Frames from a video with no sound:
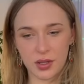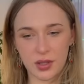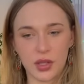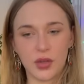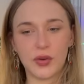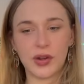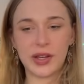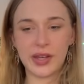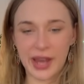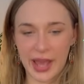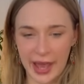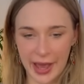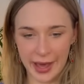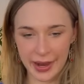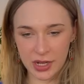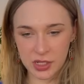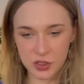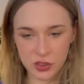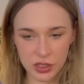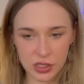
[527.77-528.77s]
You're in that
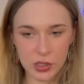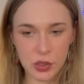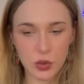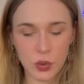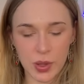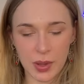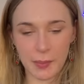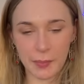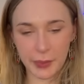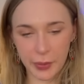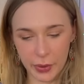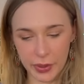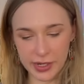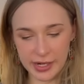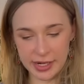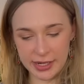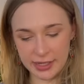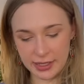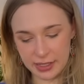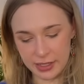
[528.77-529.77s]
energy. You
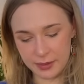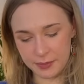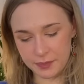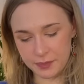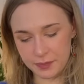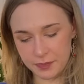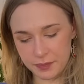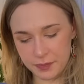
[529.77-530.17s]
embodied it.